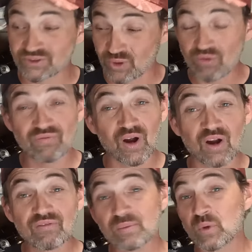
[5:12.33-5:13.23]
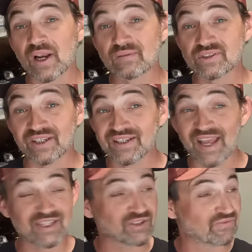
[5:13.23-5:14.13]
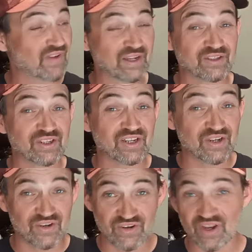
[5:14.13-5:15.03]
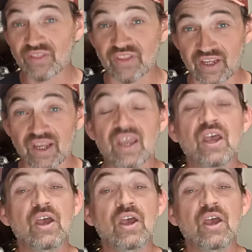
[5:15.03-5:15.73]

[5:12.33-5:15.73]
so far from what I've seen, has affected nothing.